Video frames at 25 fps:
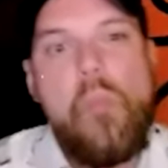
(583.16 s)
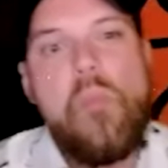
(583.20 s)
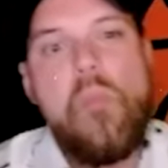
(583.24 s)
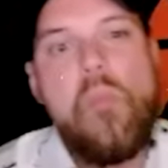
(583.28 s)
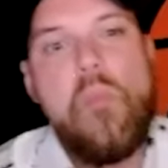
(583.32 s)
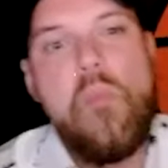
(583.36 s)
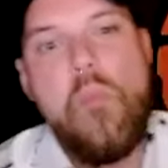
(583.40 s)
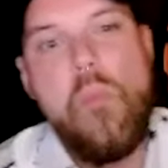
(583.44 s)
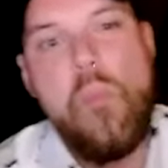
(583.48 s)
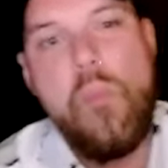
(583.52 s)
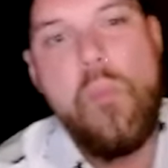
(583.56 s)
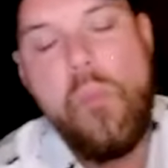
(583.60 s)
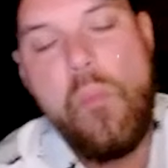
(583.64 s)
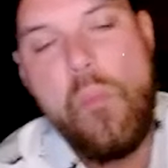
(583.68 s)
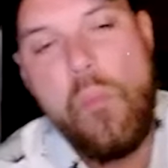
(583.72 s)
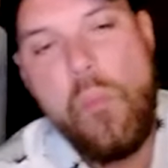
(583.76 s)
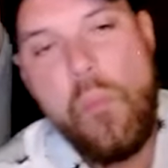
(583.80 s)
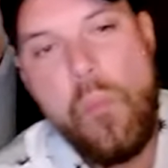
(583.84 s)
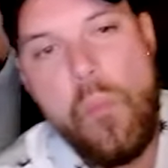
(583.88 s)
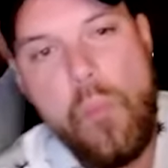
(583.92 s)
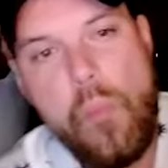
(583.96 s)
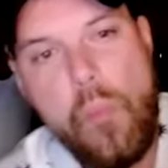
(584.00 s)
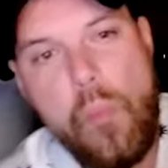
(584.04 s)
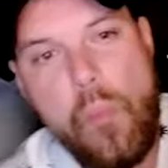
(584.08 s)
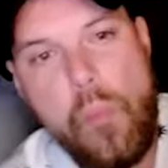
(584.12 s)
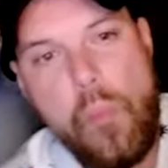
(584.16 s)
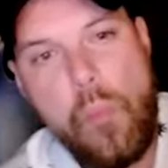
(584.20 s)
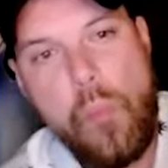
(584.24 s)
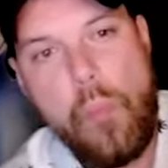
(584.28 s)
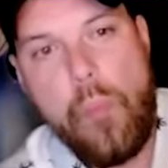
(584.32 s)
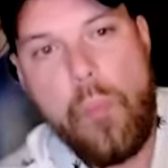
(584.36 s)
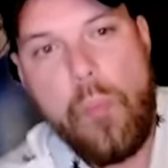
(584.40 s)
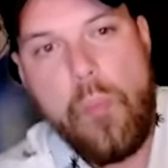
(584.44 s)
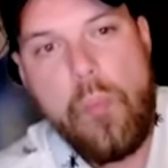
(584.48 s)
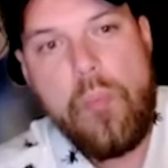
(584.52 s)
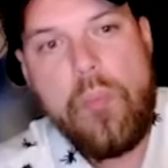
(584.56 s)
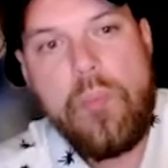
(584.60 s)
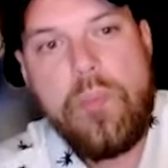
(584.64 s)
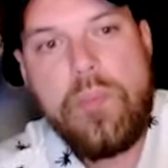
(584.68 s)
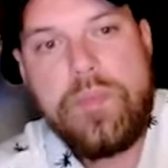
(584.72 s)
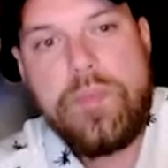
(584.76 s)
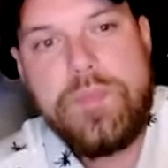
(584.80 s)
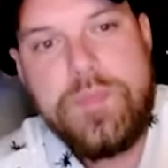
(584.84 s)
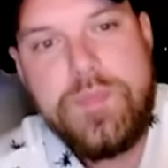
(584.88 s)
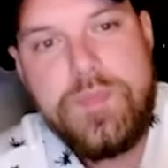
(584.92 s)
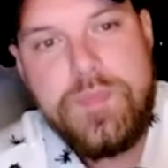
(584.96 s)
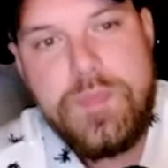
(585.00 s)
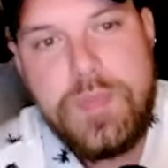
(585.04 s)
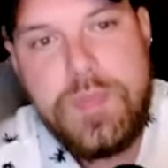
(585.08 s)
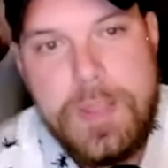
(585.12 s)

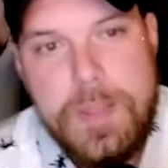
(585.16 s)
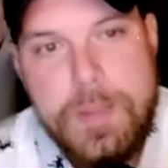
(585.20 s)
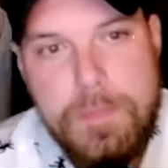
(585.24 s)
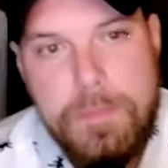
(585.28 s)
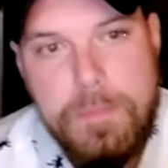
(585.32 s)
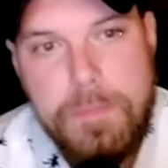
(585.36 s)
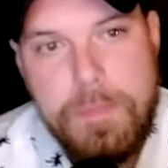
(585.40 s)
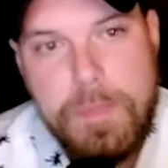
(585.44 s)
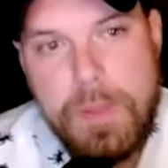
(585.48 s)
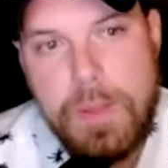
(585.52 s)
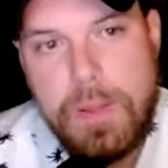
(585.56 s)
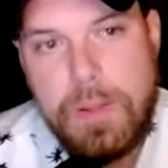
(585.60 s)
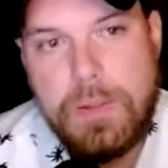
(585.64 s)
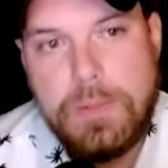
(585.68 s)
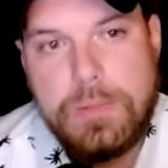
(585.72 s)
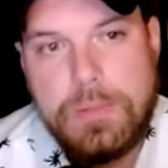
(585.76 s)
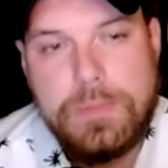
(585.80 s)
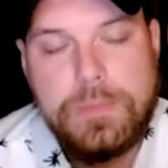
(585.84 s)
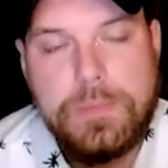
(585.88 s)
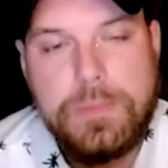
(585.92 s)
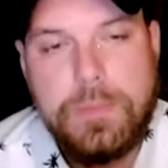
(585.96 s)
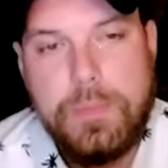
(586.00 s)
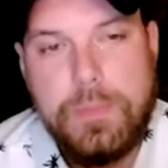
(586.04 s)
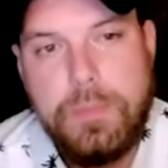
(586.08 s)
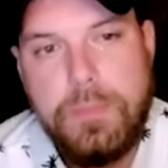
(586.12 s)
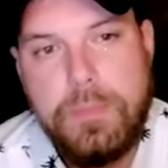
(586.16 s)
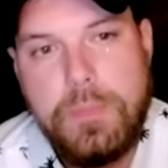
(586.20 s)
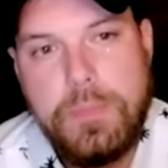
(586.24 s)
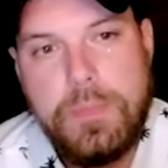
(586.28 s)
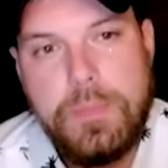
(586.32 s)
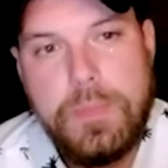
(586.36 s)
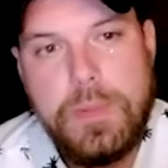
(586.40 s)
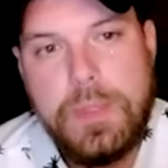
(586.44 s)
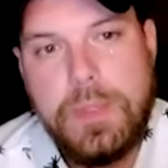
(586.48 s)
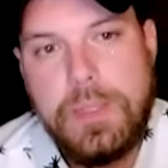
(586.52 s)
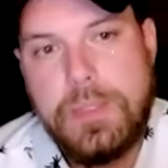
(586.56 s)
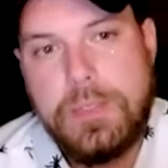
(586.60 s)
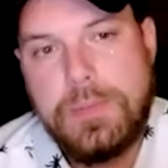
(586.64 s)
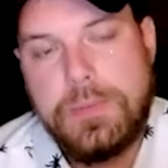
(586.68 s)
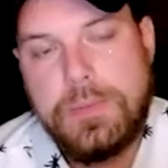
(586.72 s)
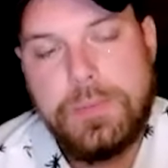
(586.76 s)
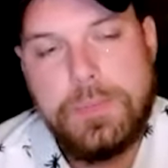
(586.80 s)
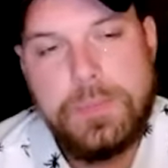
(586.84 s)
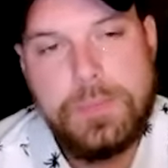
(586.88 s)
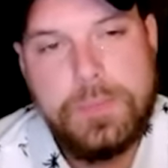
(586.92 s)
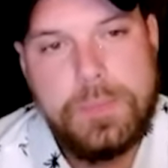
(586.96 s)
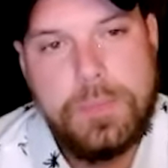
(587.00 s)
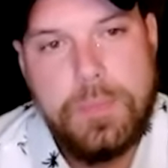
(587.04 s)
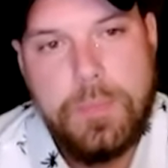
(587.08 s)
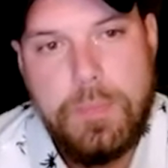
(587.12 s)

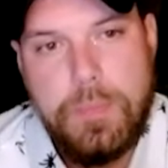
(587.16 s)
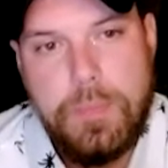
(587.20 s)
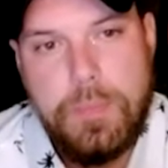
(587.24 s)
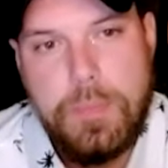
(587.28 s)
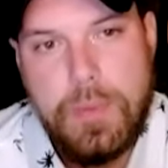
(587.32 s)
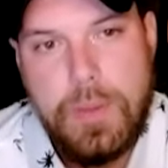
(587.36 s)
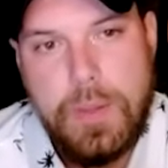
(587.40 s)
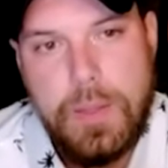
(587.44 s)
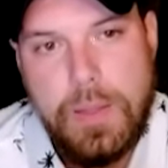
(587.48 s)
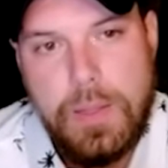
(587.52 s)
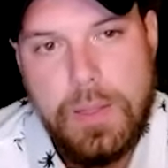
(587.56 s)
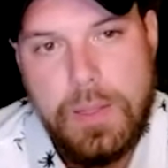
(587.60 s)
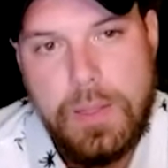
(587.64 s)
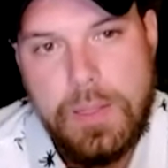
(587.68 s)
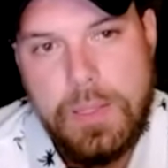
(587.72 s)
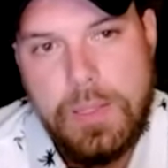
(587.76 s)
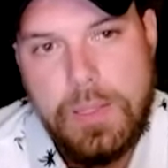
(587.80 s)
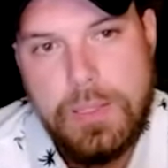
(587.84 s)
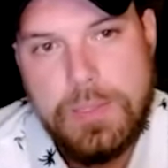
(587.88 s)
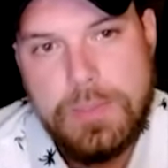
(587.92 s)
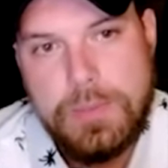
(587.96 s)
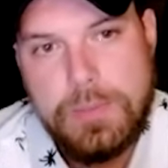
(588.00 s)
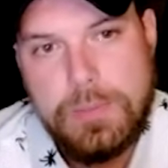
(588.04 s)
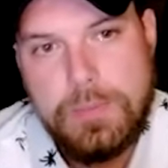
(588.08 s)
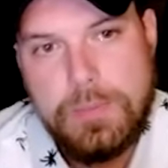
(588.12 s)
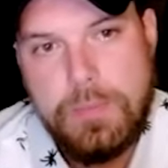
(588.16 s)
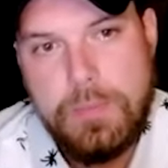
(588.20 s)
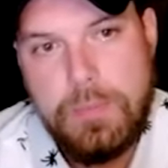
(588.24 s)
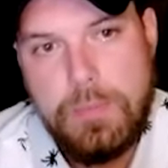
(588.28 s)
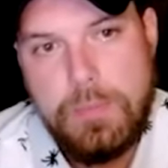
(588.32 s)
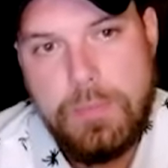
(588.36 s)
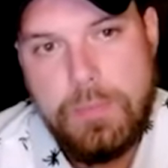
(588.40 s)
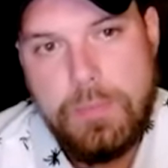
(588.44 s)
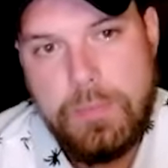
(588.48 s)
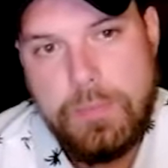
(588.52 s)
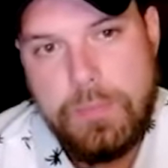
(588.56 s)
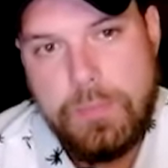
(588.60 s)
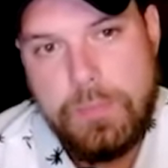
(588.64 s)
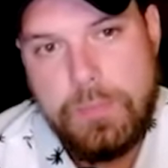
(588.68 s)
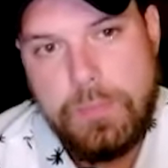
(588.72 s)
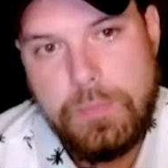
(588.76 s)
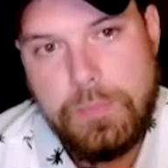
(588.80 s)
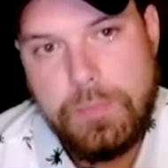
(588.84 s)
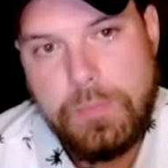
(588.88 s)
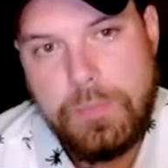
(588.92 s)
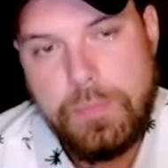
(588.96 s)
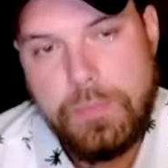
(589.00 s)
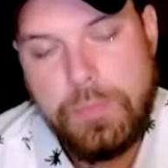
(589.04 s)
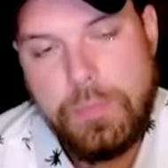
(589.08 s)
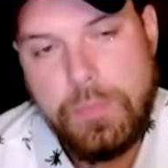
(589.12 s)

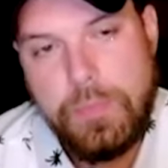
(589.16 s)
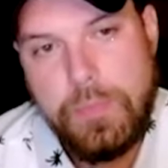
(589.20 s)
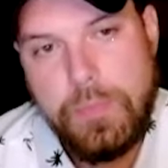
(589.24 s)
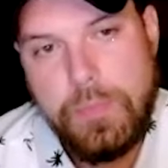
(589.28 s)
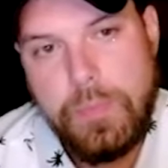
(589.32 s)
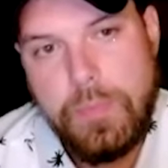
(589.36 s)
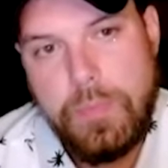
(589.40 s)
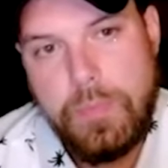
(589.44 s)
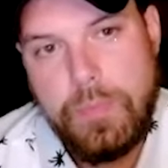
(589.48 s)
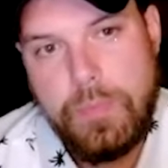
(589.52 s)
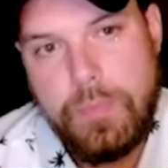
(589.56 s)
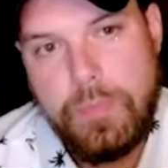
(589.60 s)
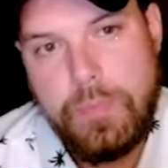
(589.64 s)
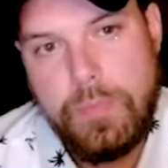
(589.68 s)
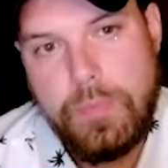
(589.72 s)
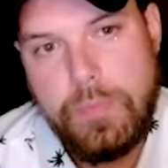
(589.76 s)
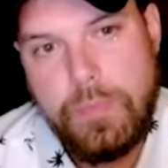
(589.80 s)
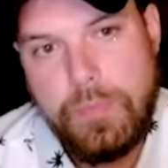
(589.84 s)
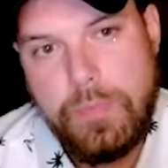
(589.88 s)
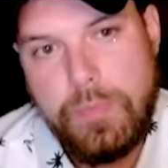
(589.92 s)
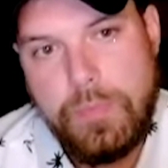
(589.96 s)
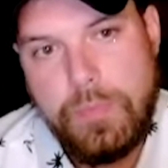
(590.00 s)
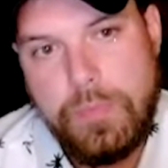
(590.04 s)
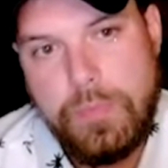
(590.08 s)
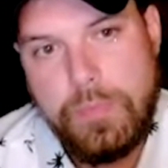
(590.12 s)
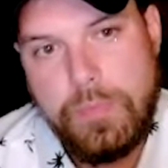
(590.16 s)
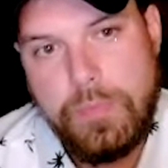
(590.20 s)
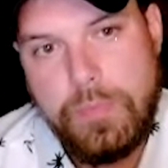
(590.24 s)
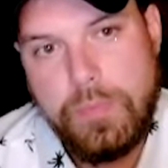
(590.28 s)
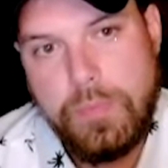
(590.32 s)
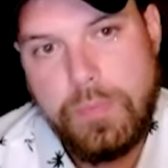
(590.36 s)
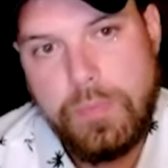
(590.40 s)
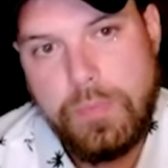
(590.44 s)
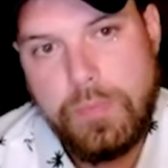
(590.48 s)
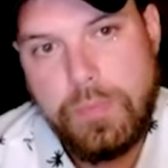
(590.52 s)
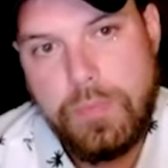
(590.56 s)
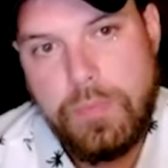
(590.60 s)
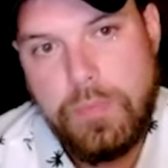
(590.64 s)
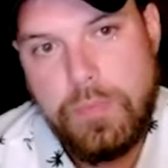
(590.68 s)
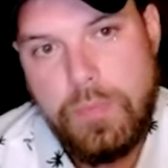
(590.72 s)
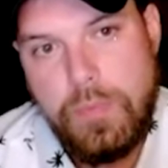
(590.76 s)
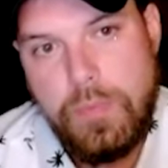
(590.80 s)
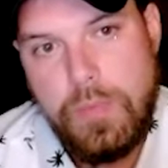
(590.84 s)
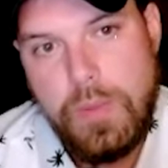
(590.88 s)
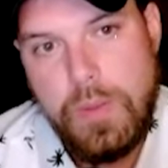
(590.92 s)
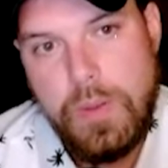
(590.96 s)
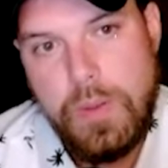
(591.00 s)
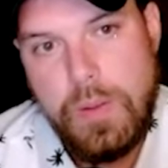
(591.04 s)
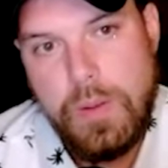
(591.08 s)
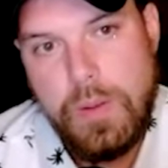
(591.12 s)
(not speaking)